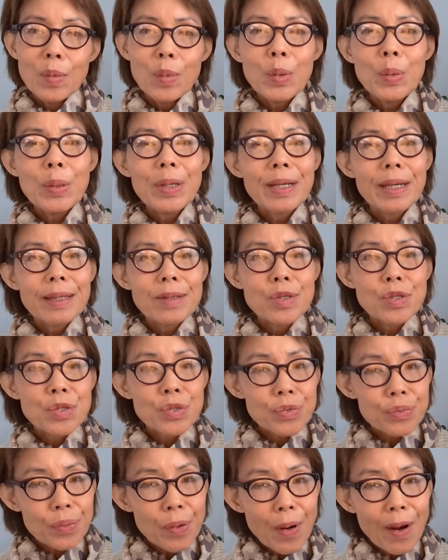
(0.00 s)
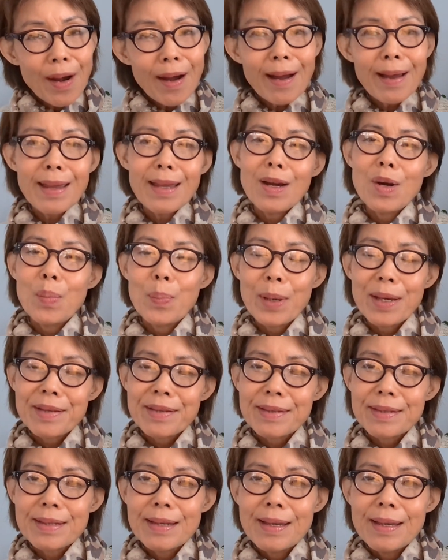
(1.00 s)
We will try our
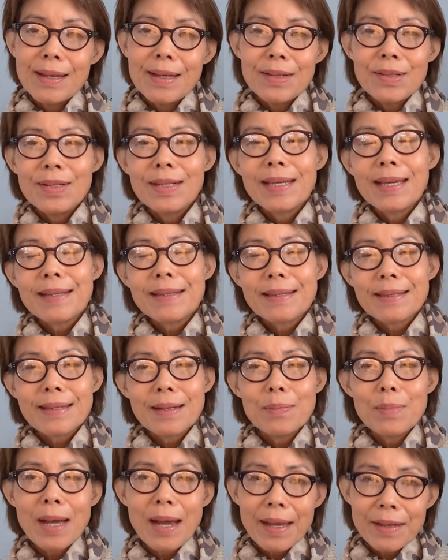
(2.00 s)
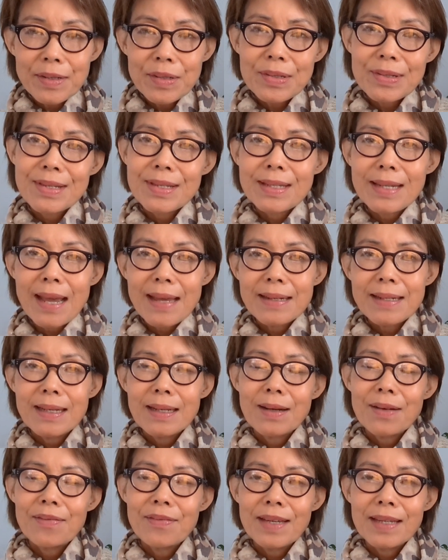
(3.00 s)
best to get some
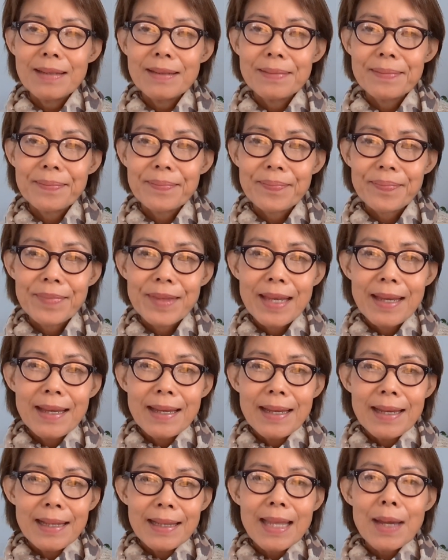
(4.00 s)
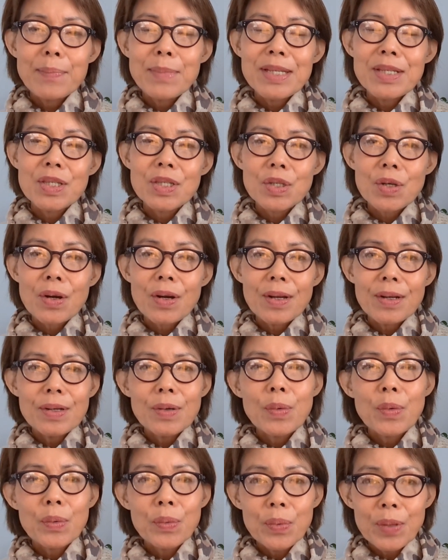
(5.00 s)
understanding of it. Let me start
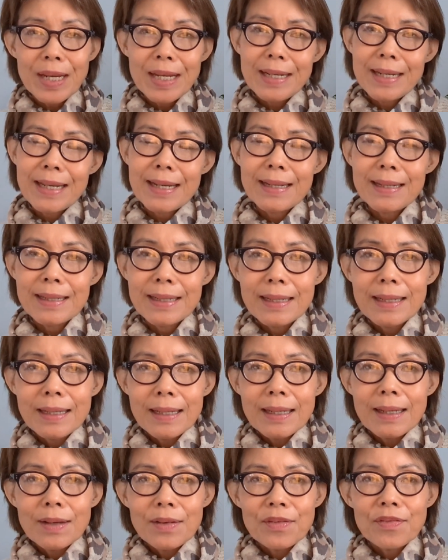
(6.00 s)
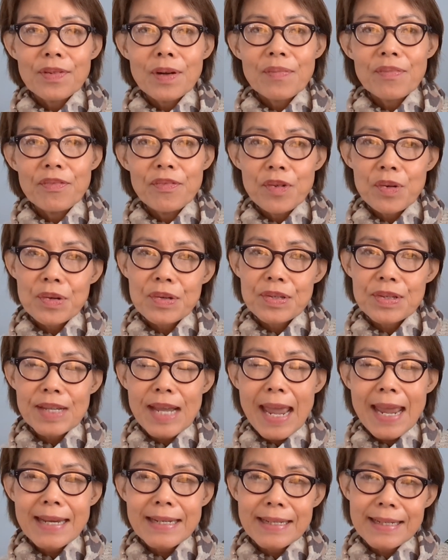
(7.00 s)
reading from
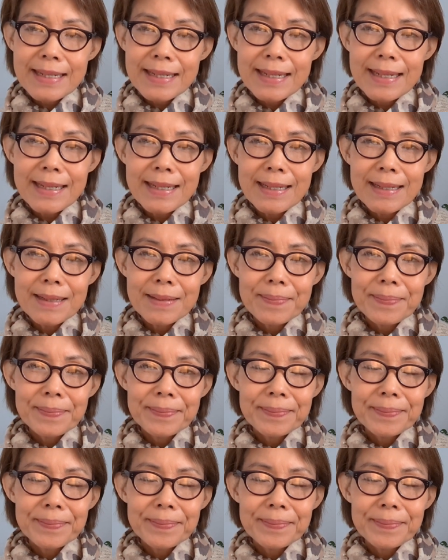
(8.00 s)
verse 18.